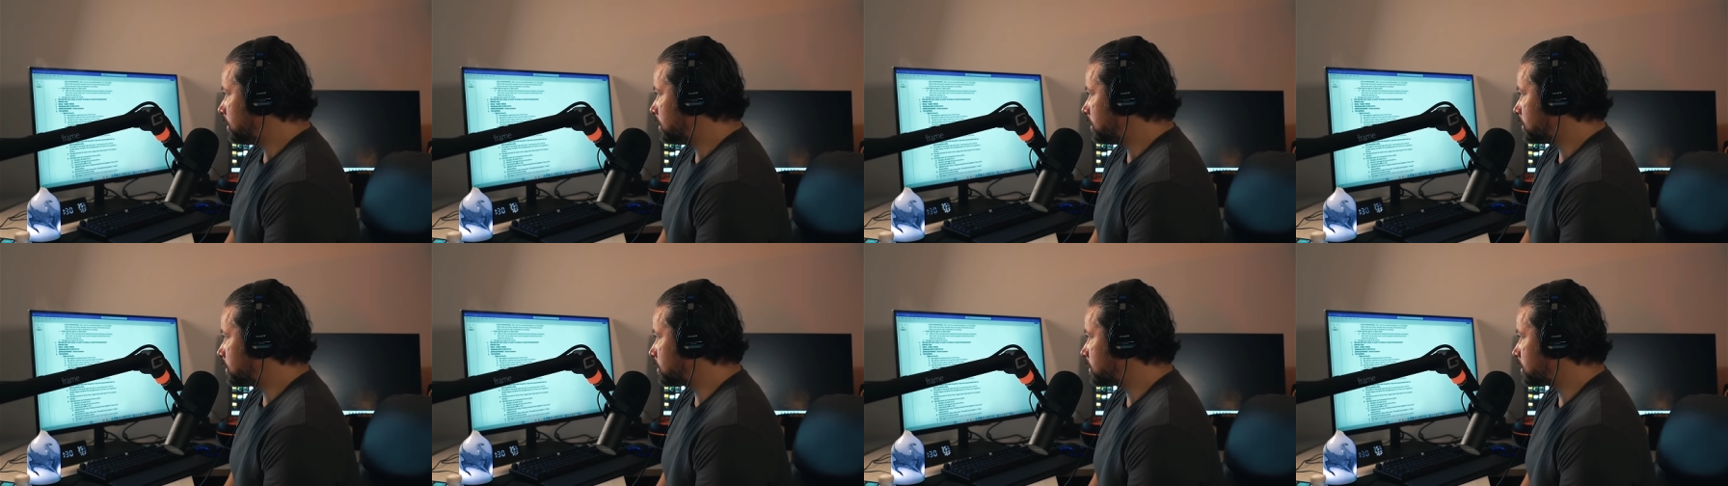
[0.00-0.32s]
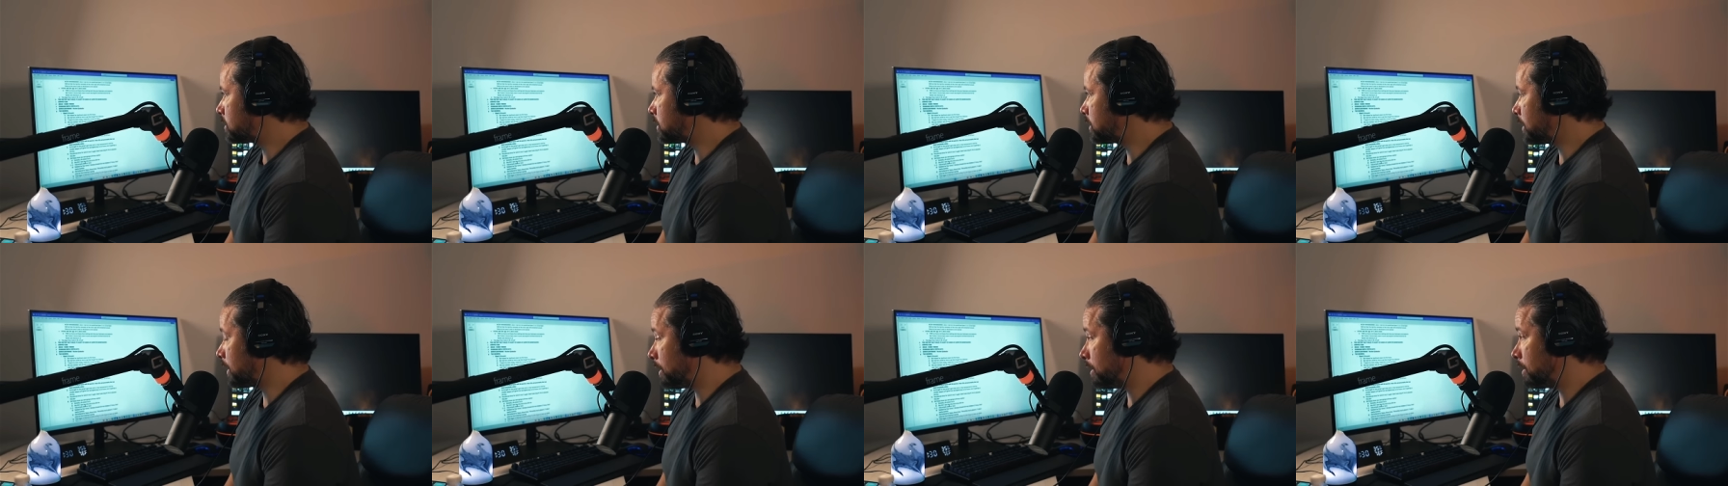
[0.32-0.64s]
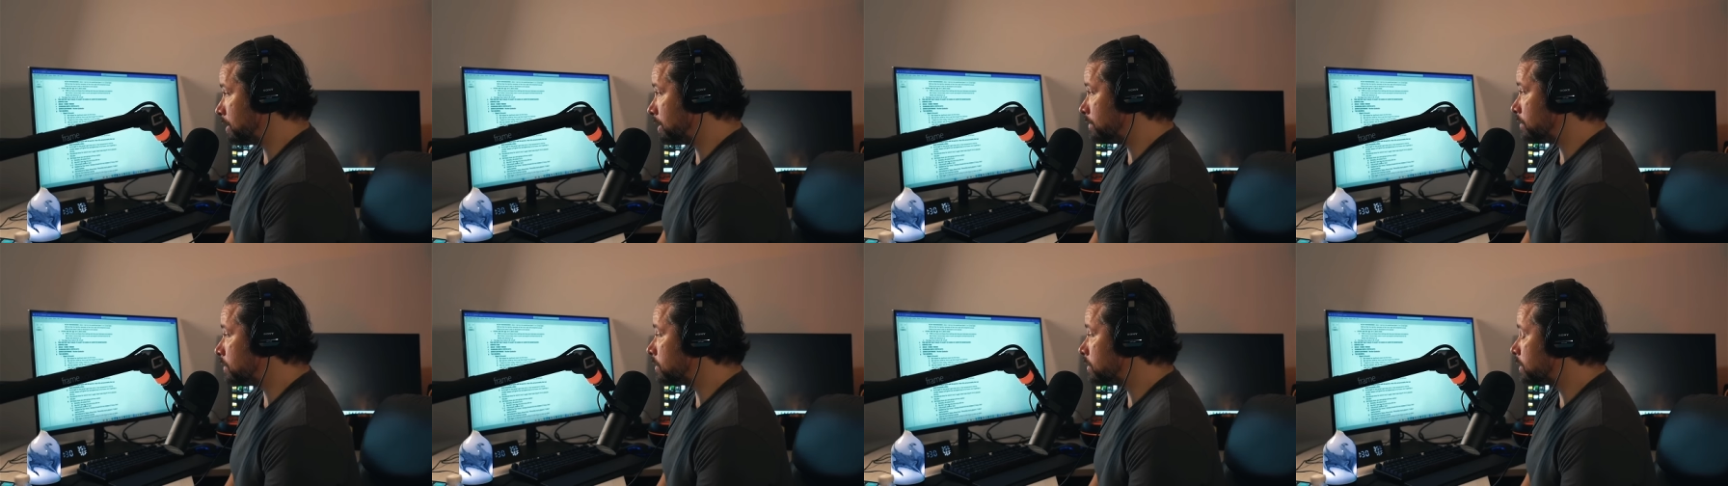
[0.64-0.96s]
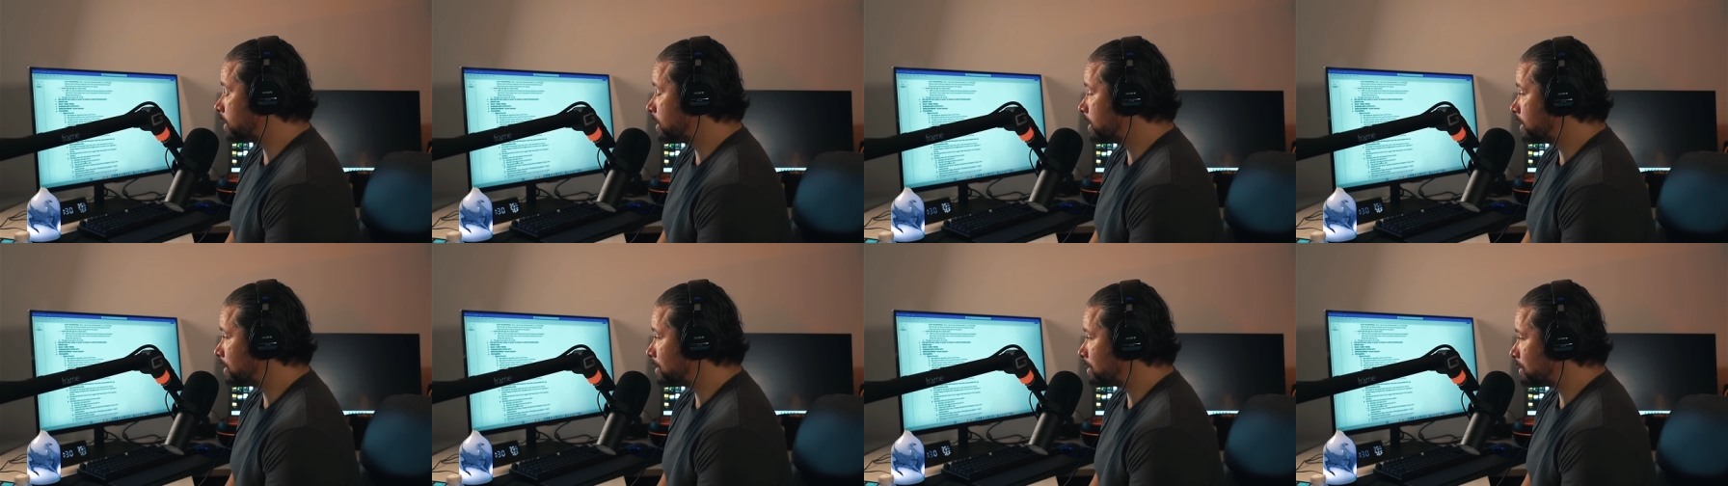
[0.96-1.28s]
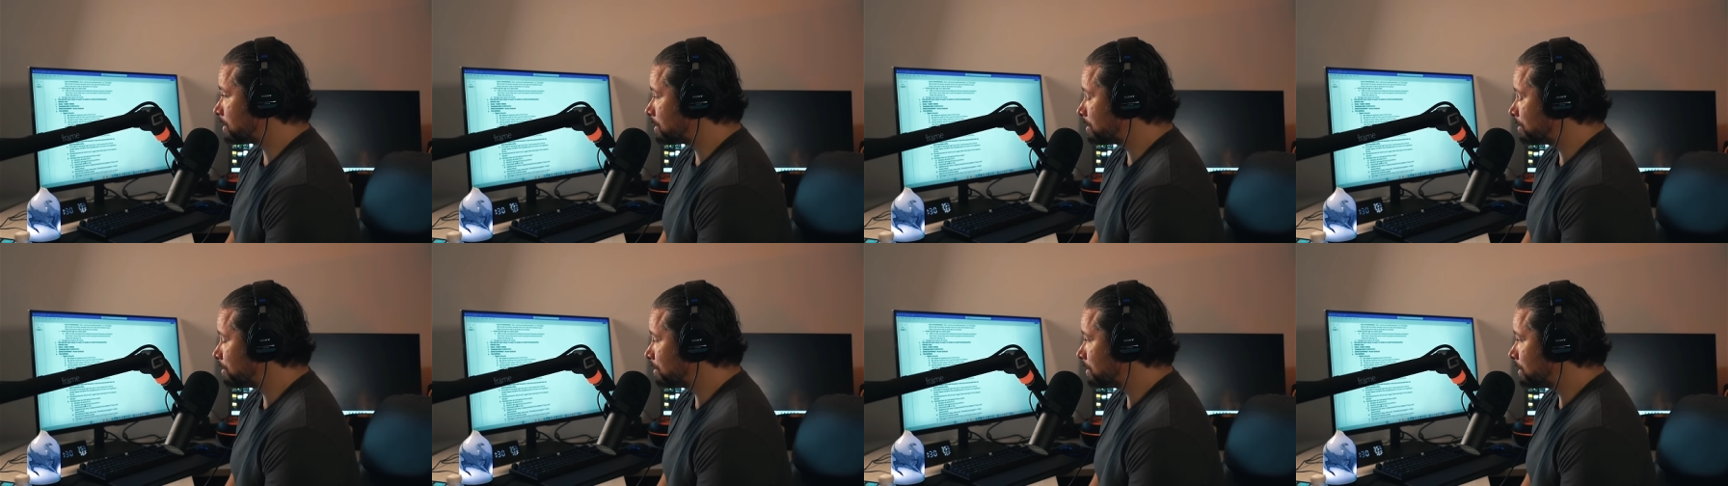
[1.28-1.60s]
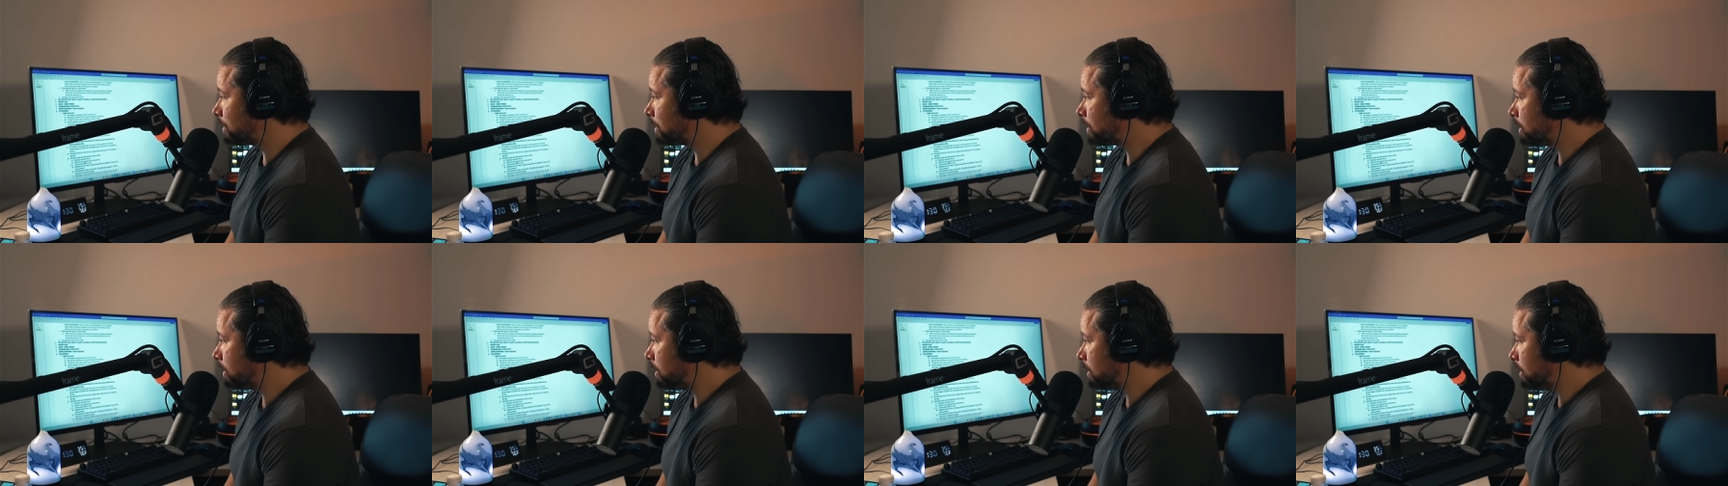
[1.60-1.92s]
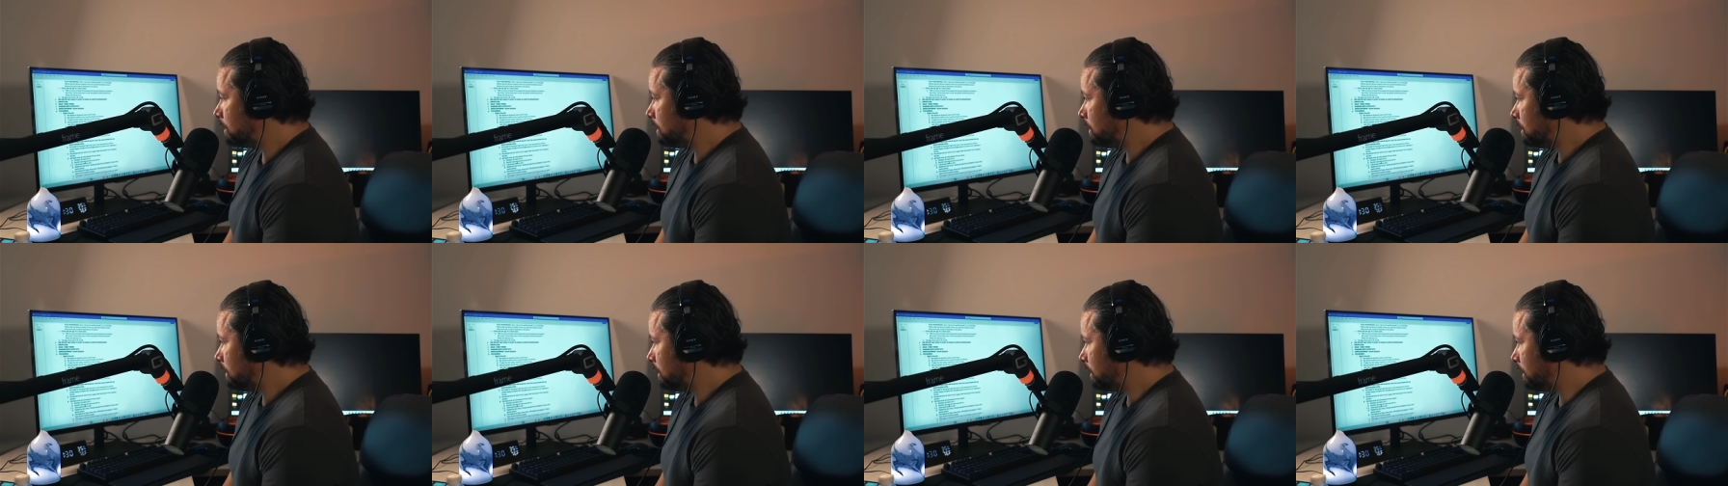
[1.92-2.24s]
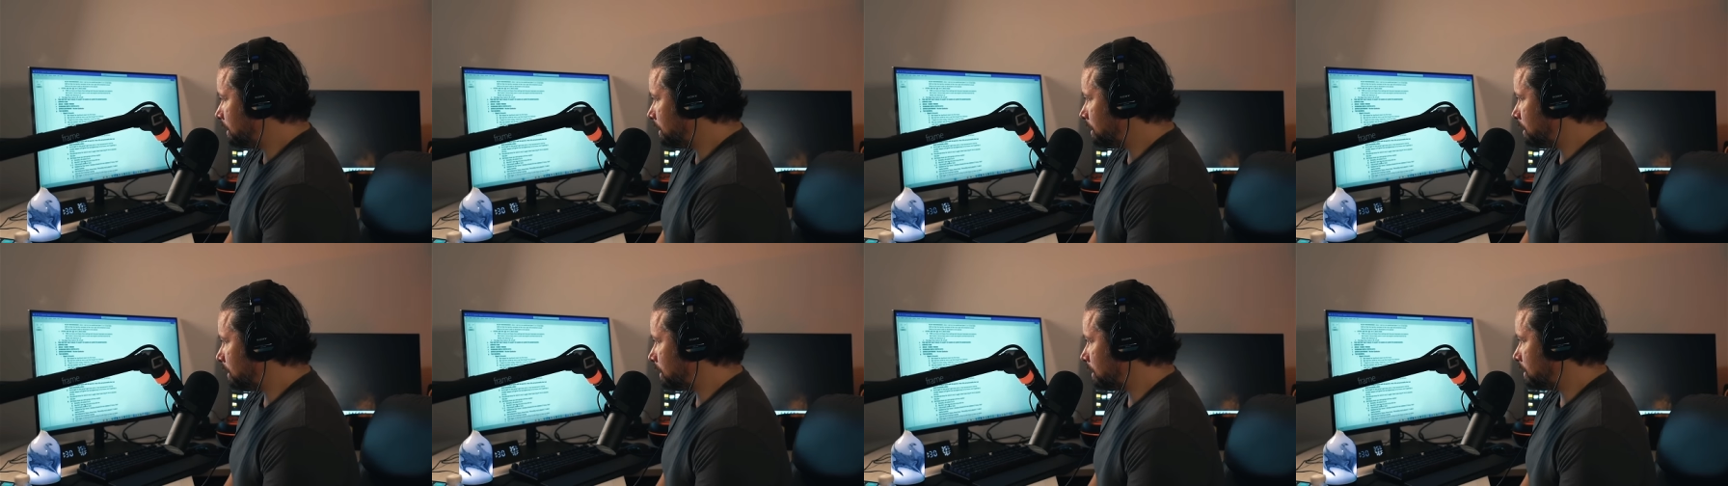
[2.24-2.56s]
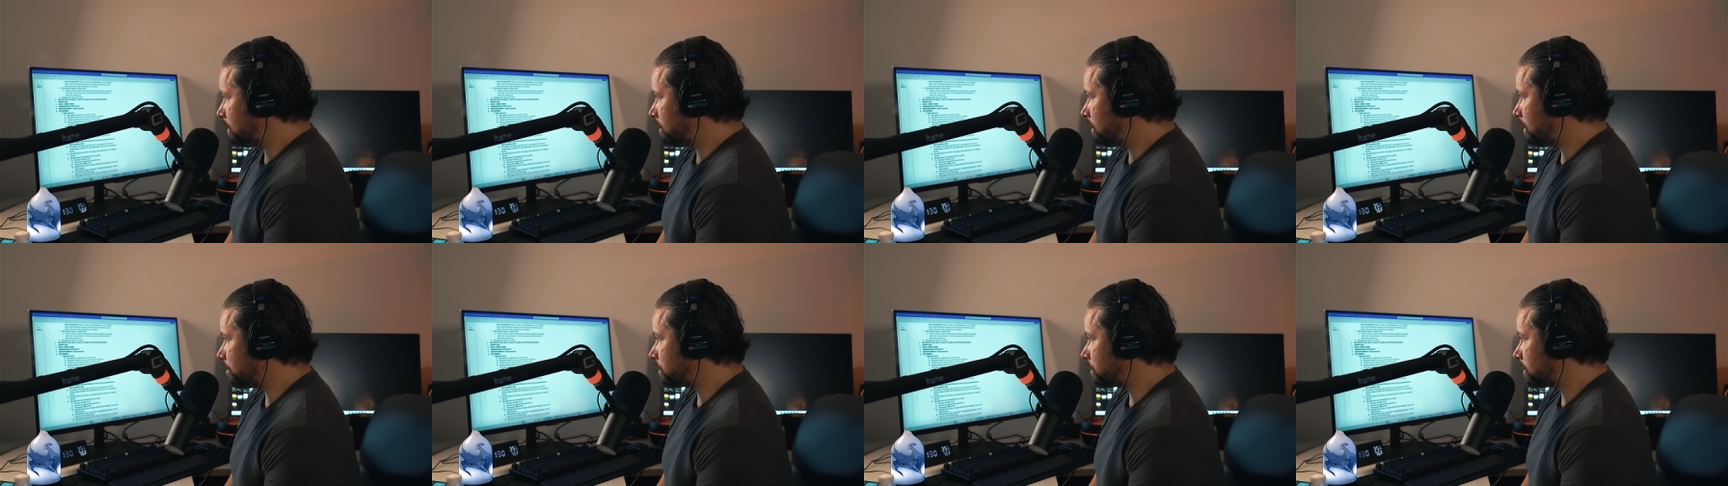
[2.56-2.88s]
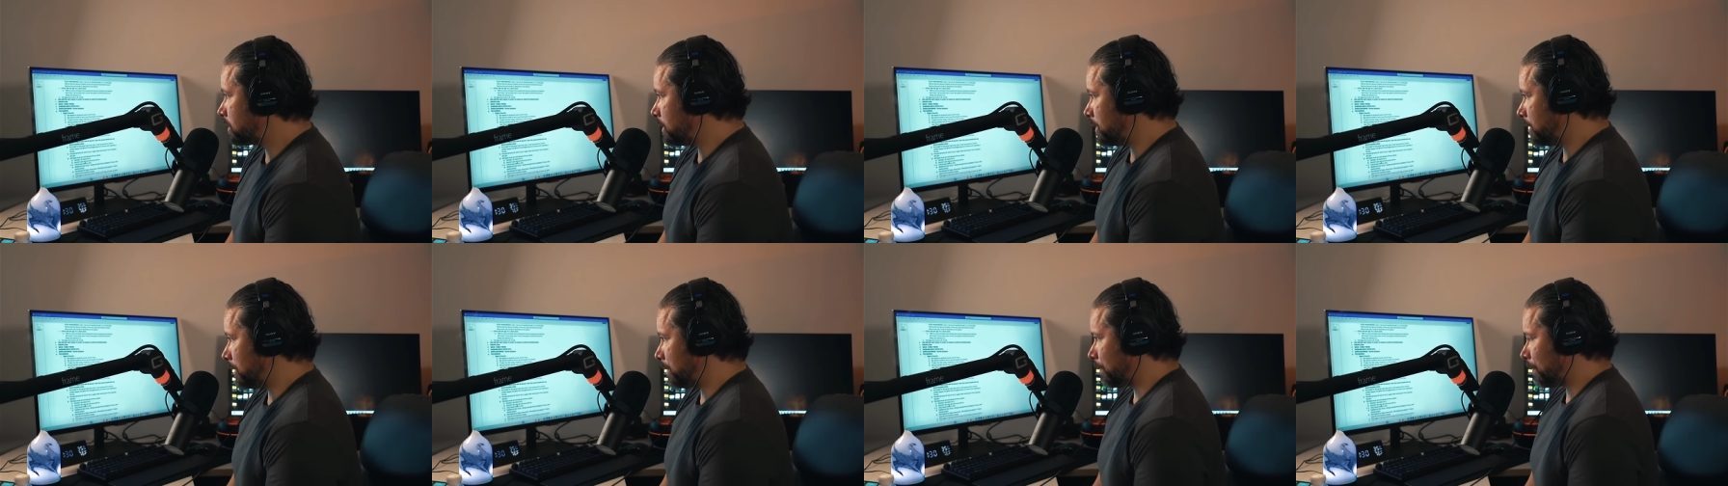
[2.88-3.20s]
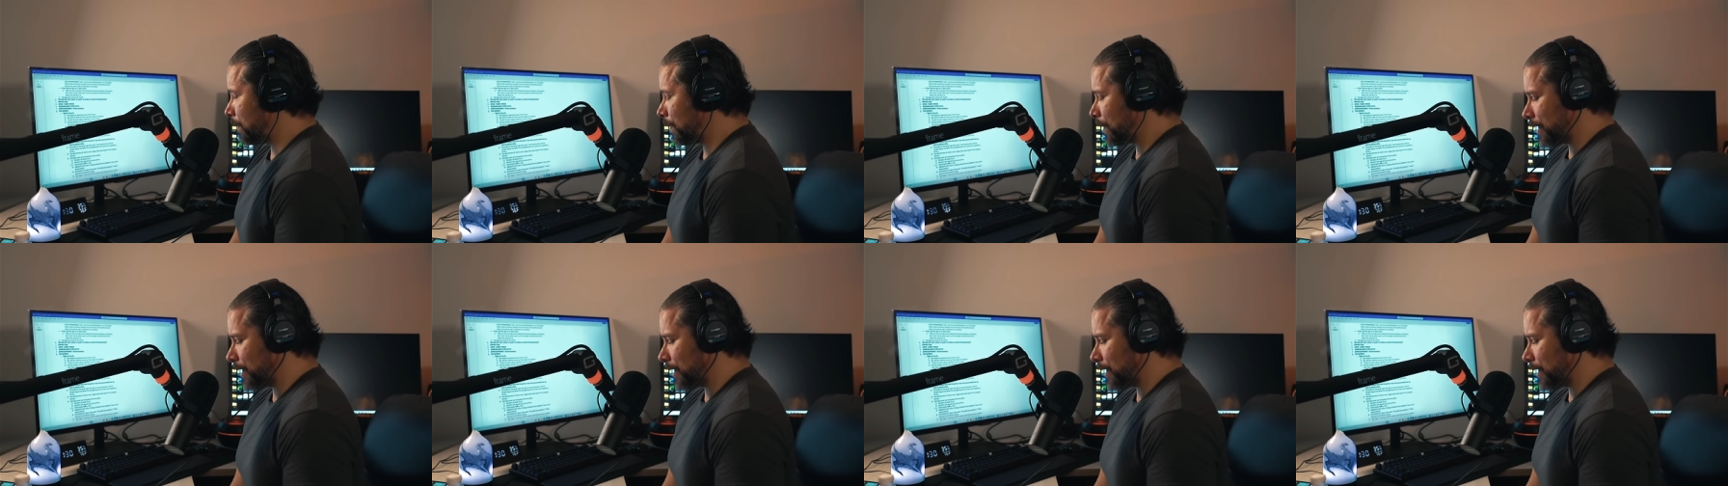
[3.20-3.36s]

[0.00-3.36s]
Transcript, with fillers: sick and evil things. And a uh, Gypsy,